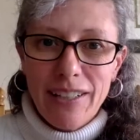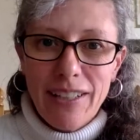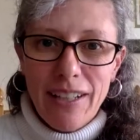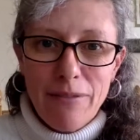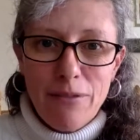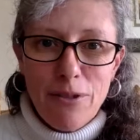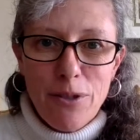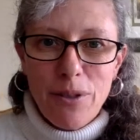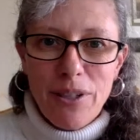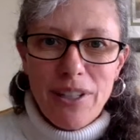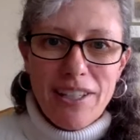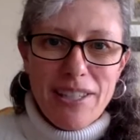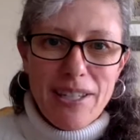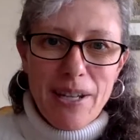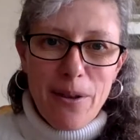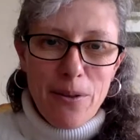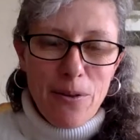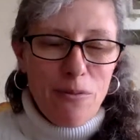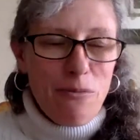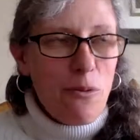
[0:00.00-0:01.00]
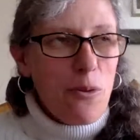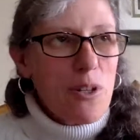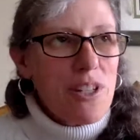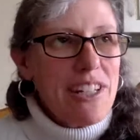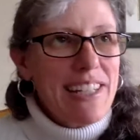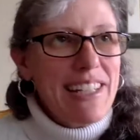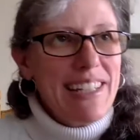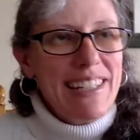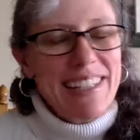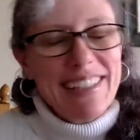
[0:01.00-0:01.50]
I have two kids now; they're
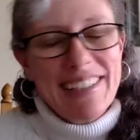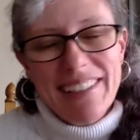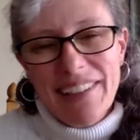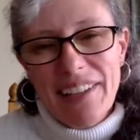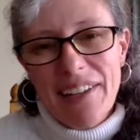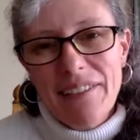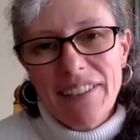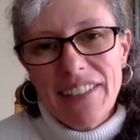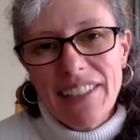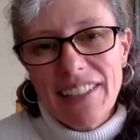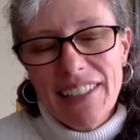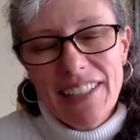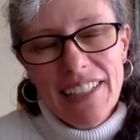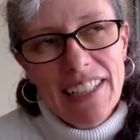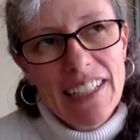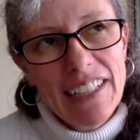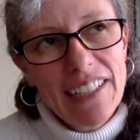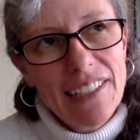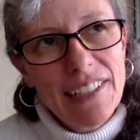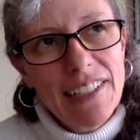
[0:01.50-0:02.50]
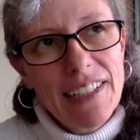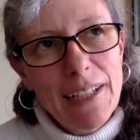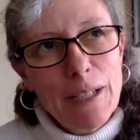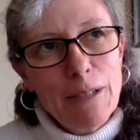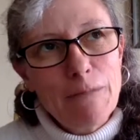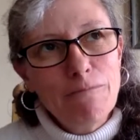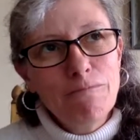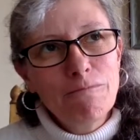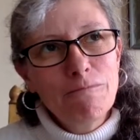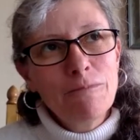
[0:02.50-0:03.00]
14 and 11,
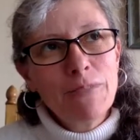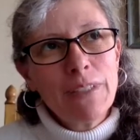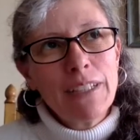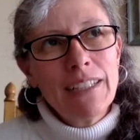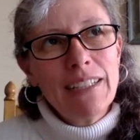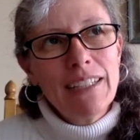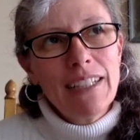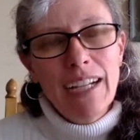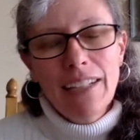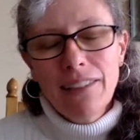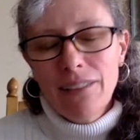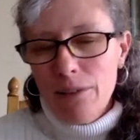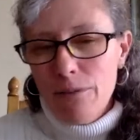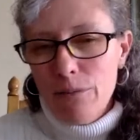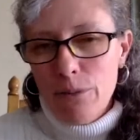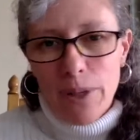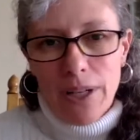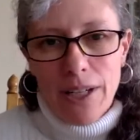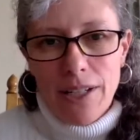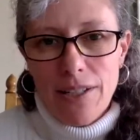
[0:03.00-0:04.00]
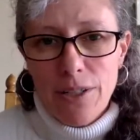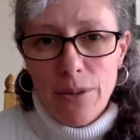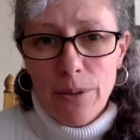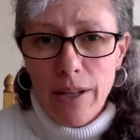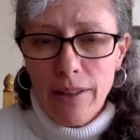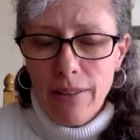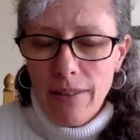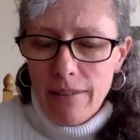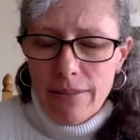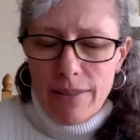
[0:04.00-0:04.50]
and I love what I do. I
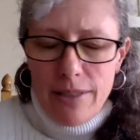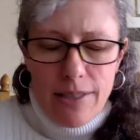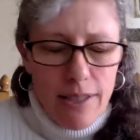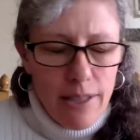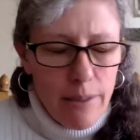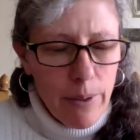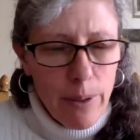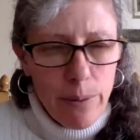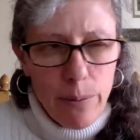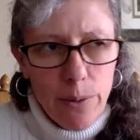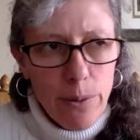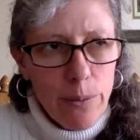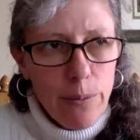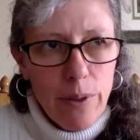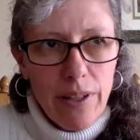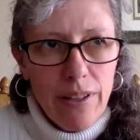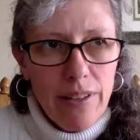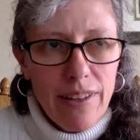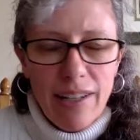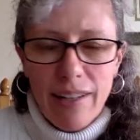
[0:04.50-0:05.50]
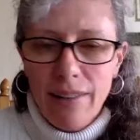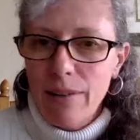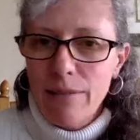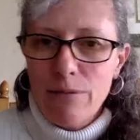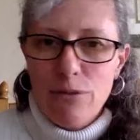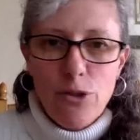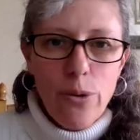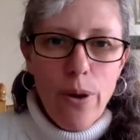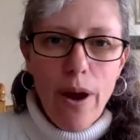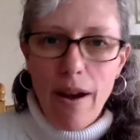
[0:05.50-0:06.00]
love the team I work with. I love
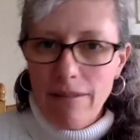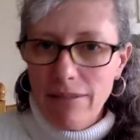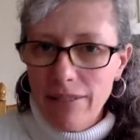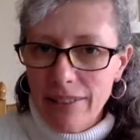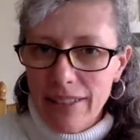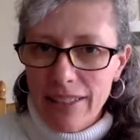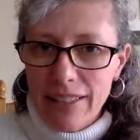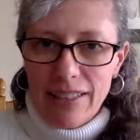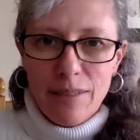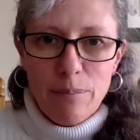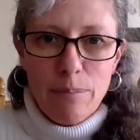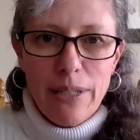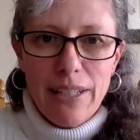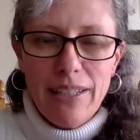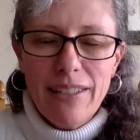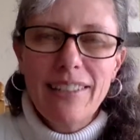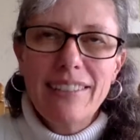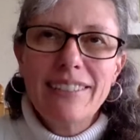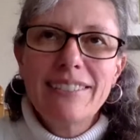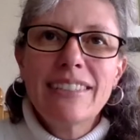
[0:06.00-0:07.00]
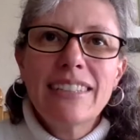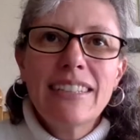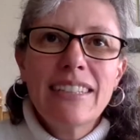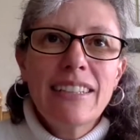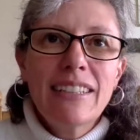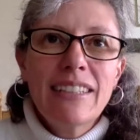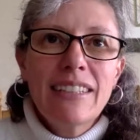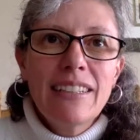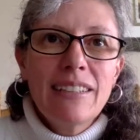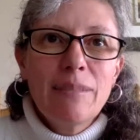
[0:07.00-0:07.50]
traveling and being
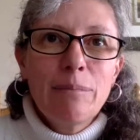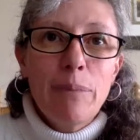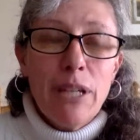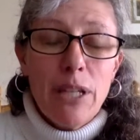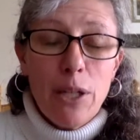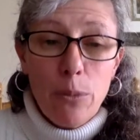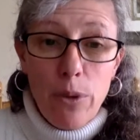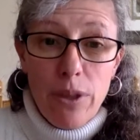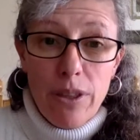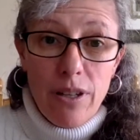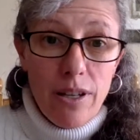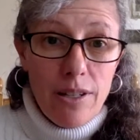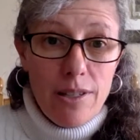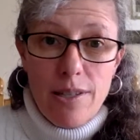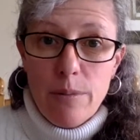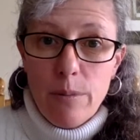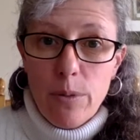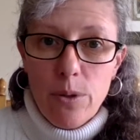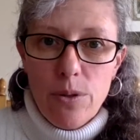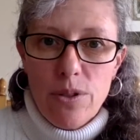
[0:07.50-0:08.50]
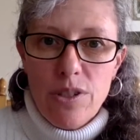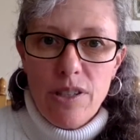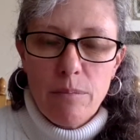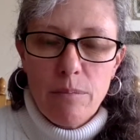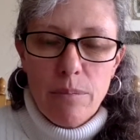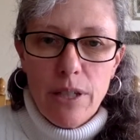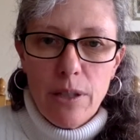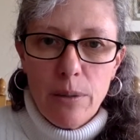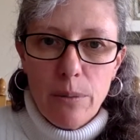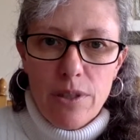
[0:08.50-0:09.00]
with customers and
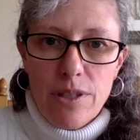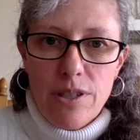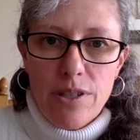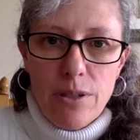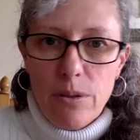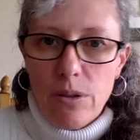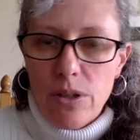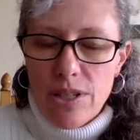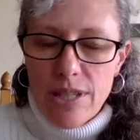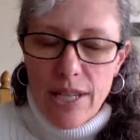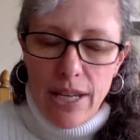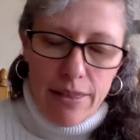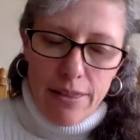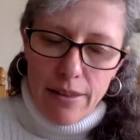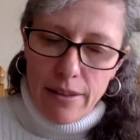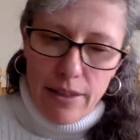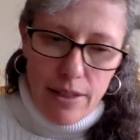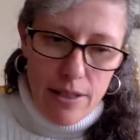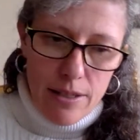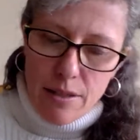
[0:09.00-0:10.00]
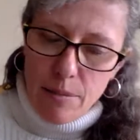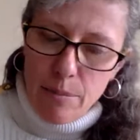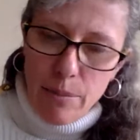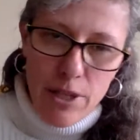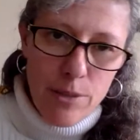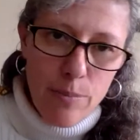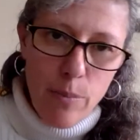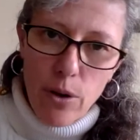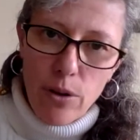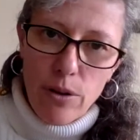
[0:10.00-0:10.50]
being with students. I think that's the
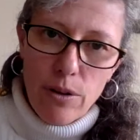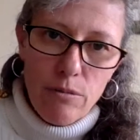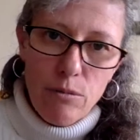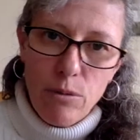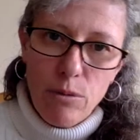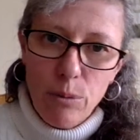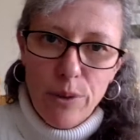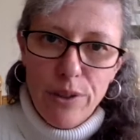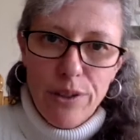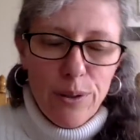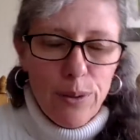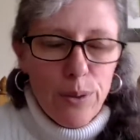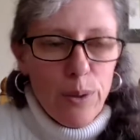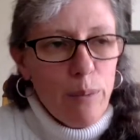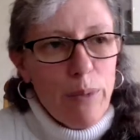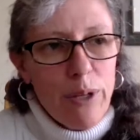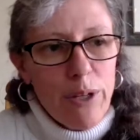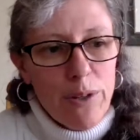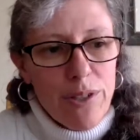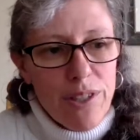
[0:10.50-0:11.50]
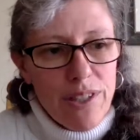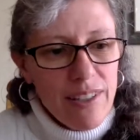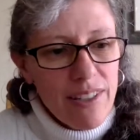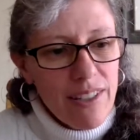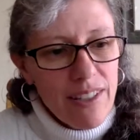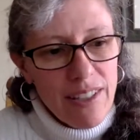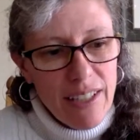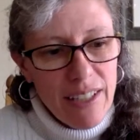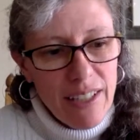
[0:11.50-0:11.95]
best part of what we do at Pearson.